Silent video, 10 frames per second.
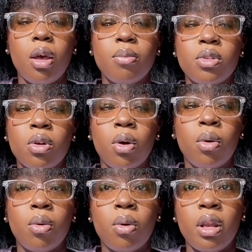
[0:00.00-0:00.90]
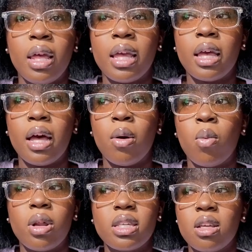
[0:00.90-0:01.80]
So like
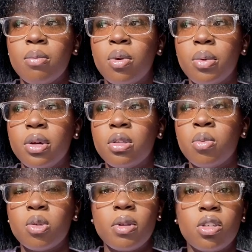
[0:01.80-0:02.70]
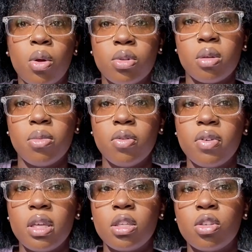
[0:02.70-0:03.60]
one example was we was meant to go to the
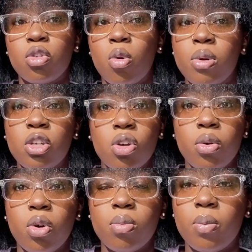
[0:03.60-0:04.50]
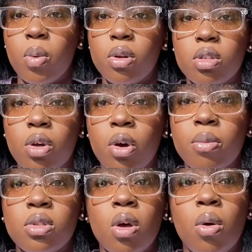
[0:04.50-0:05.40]
movies, nobody showed up, nobody wanted to come,
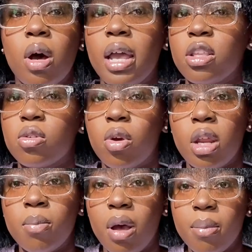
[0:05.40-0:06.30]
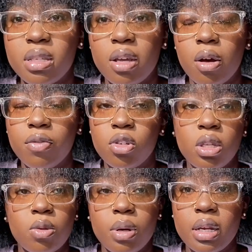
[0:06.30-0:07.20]
so I ended up going by myself, which
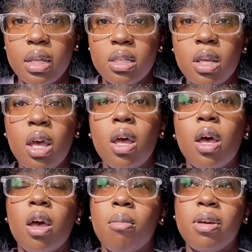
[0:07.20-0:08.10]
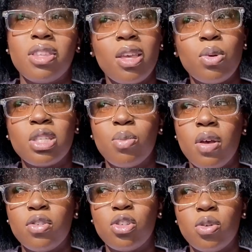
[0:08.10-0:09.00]
is what it is. I think it was
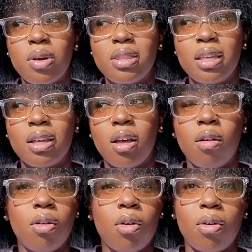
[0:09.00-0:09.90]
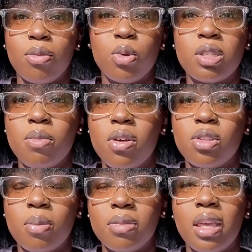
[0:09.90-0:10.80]
Smurfs 2, I don't know, it was Smurfs
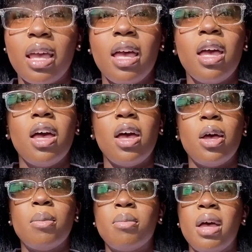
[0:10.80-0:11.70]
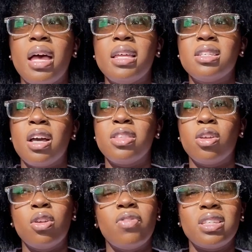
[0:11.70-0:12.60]
something. And I
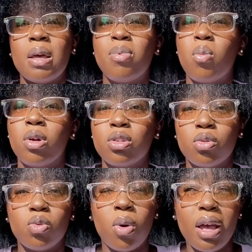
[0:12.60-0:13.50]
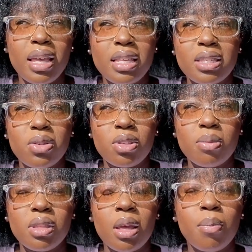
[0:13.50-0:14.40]
don't know if that's happened once or twice or
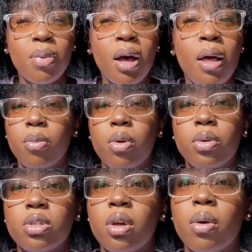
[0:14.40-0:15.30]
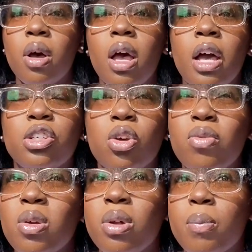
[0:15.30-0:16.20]
something, but also don't
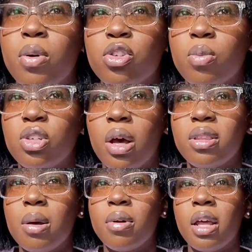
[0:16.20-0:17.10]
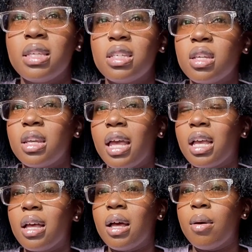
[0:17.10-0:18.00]
really want to put too much out there, but I didn't
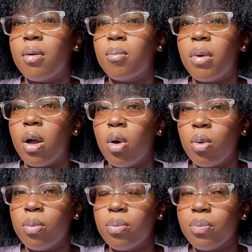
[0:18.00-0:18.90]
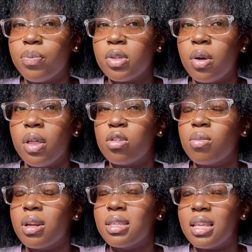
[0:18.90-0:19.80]
like my home, so that's what I'm
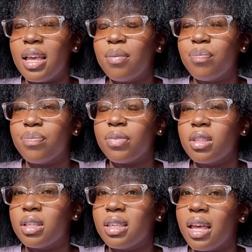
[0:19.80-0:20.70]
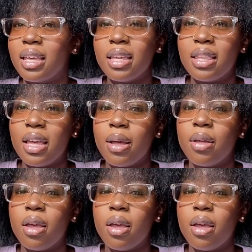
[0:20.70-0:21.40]
gonna say. Didn't like it there.